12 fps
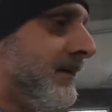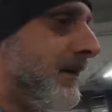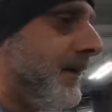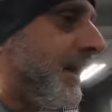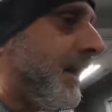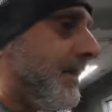
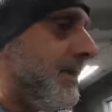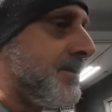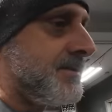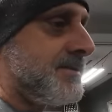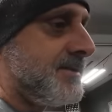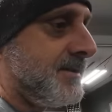
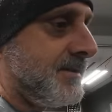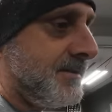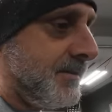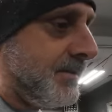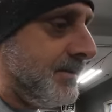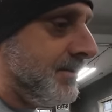connectors,
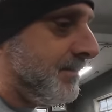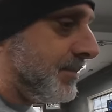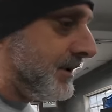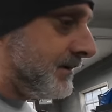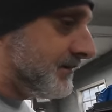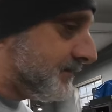all
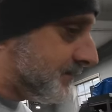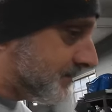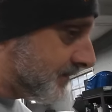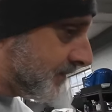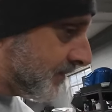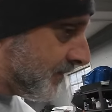the,
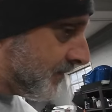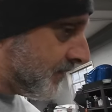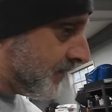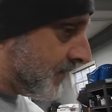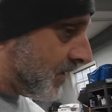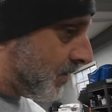
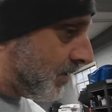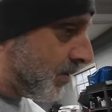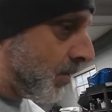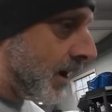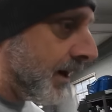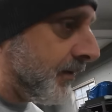all
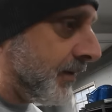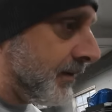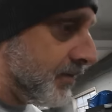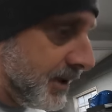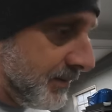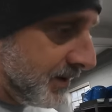the wiring
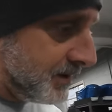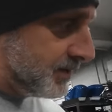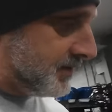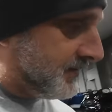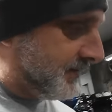pretty much.